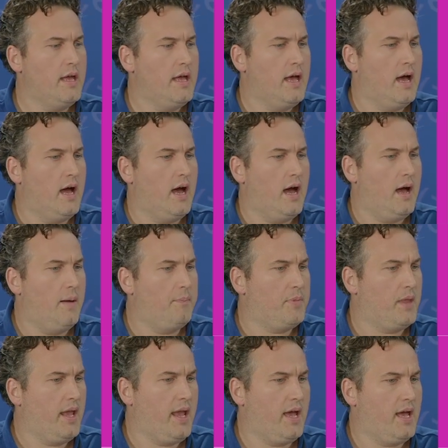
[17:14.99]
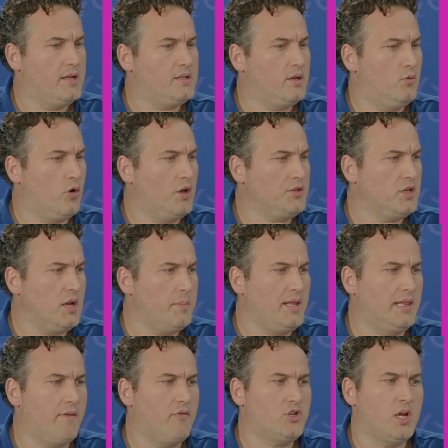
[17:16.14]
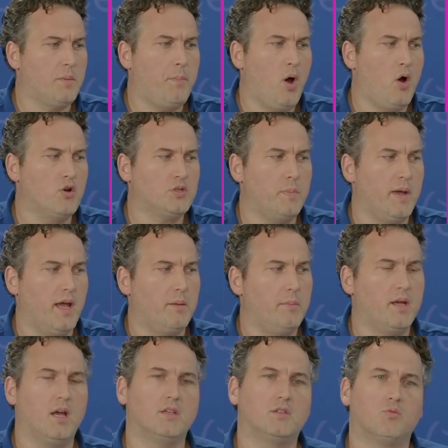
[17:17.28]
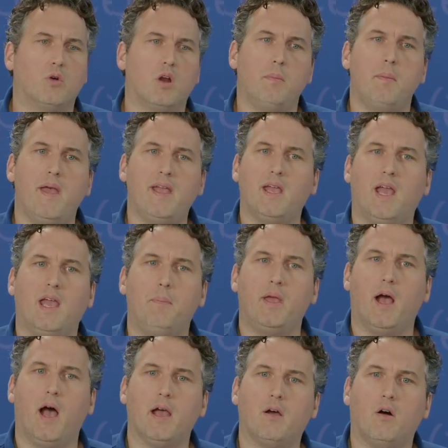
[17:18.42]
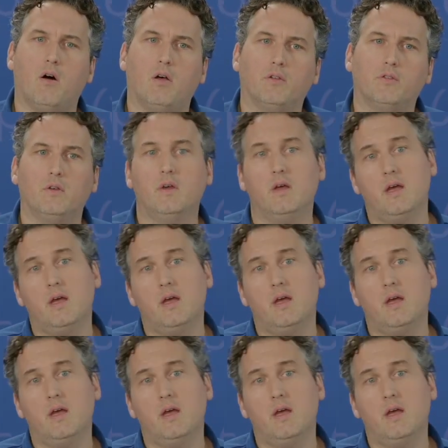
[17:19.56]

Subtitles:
And we're also going to be leveraging Postman because we're going to be making API calls.